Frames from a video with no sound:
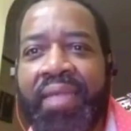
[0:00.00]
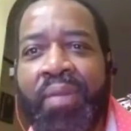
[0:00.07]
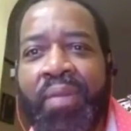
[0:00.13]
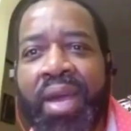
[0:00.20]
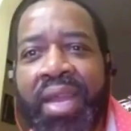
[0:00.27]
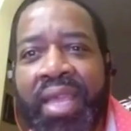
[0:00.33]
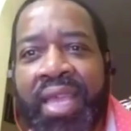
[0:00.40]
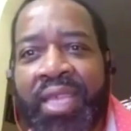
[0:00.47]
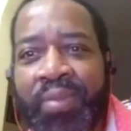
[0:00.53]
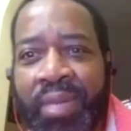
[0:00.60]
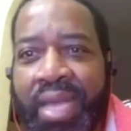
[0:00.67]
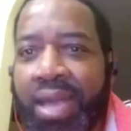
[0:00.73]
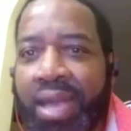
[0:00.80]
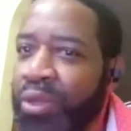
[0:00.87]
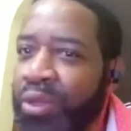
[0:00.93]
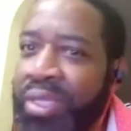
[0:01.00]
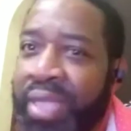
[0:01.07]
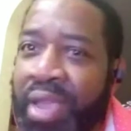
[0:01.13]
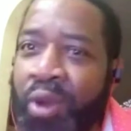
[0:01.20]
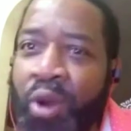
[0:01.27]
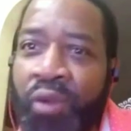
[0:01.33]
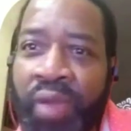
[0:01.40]
money as McDonald's because
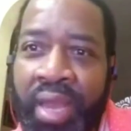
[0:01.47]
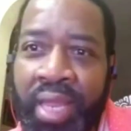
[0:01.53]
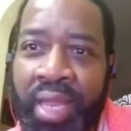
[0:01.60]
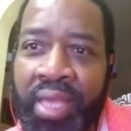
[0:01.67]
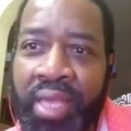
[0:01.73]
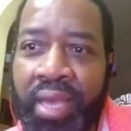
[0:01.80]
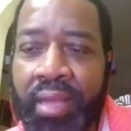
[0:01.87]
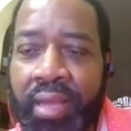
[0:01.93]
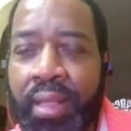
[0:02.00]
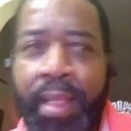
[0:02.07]
they're already there.